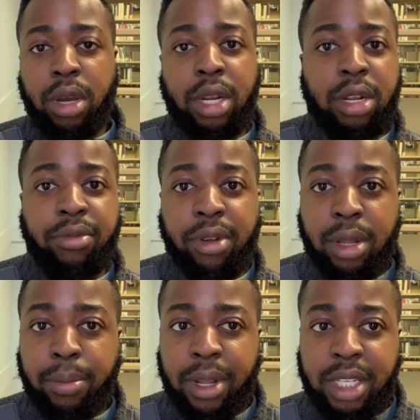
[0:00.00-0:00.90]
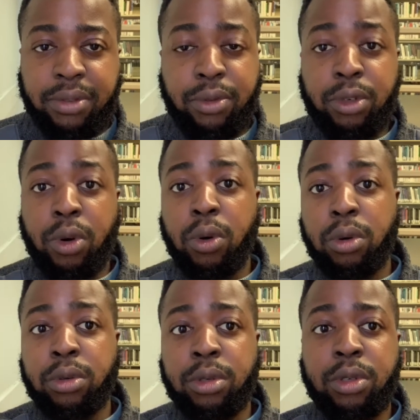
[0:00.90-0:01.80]
get an affiliate place for your
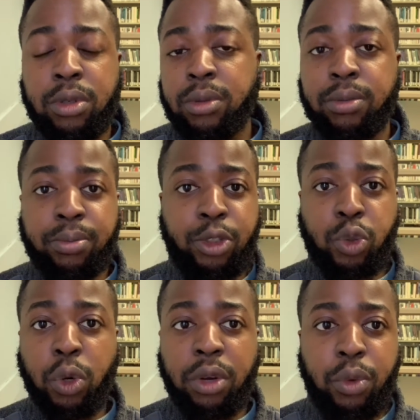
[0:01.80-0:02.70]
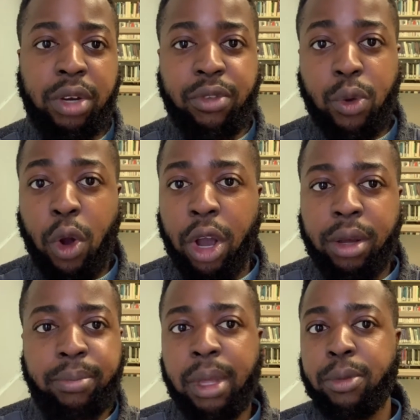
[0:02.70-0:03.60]
own store, wherever you are,
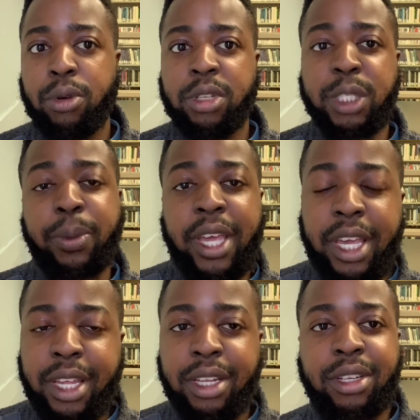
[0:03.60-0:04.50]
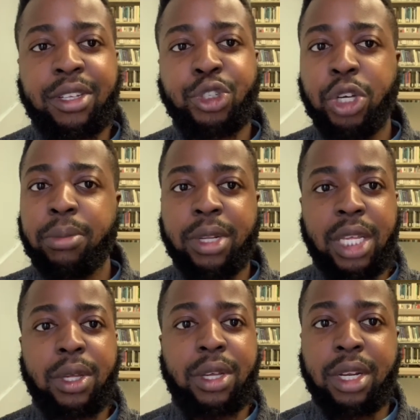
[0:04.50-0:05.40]
maybe you're in Spain,
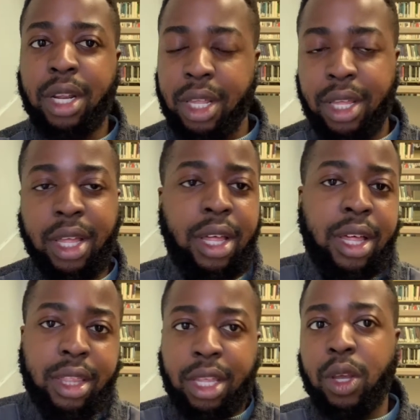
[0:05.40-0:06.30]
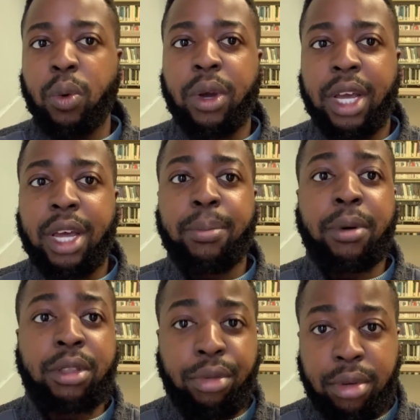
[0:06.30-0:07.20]
Germany, Italy, then go ahead.
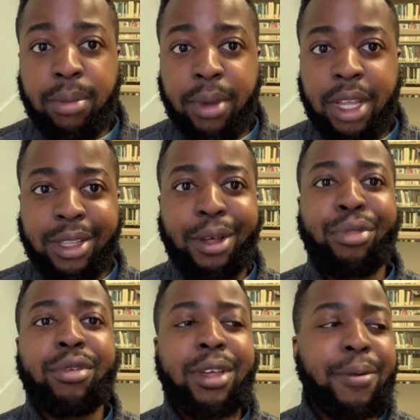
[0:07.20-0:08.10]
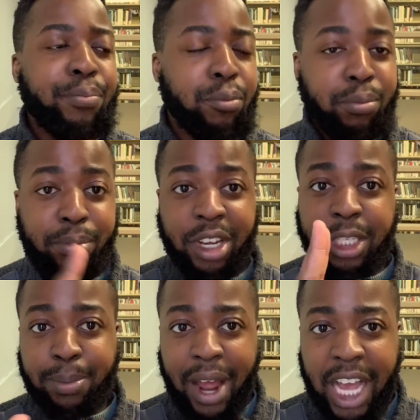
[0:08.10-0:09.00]
But the three
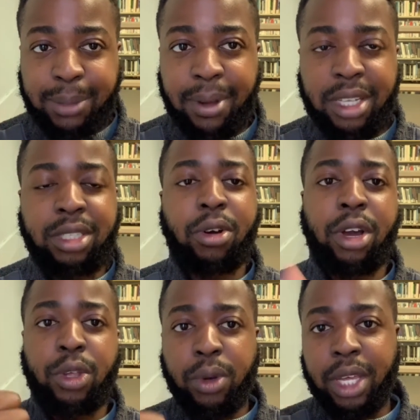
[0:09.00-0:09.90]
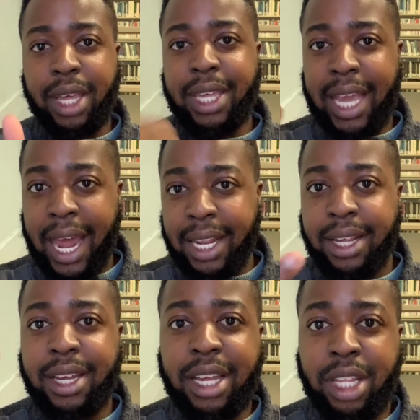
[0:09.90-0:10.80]
biggest aspects are UK,
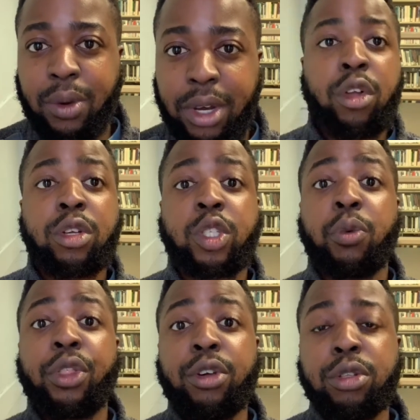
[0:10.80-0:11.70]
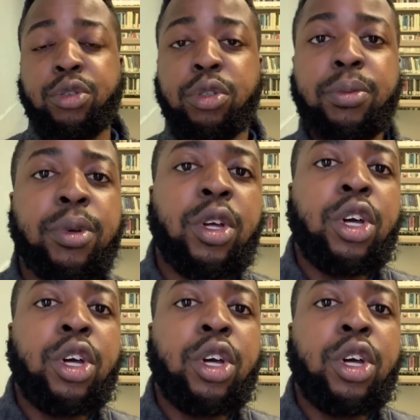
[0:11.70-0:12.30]
Canada, and the US. So with YouTube,